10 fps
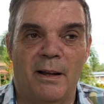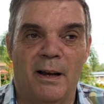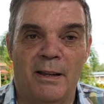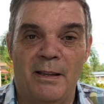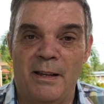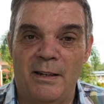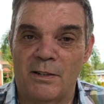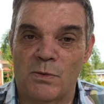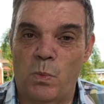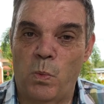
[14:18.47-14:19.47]
And
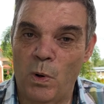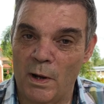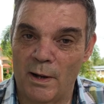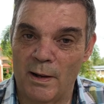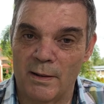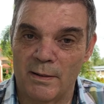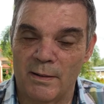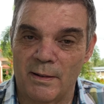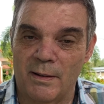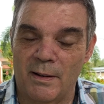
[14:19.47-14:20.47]
these were
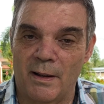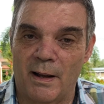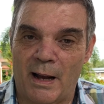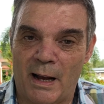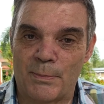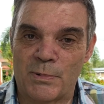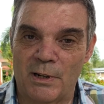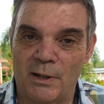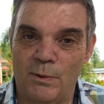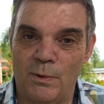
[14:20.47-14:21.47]

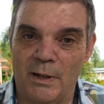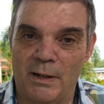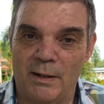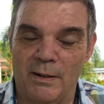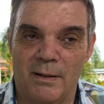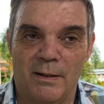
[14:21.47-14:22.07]
absolutely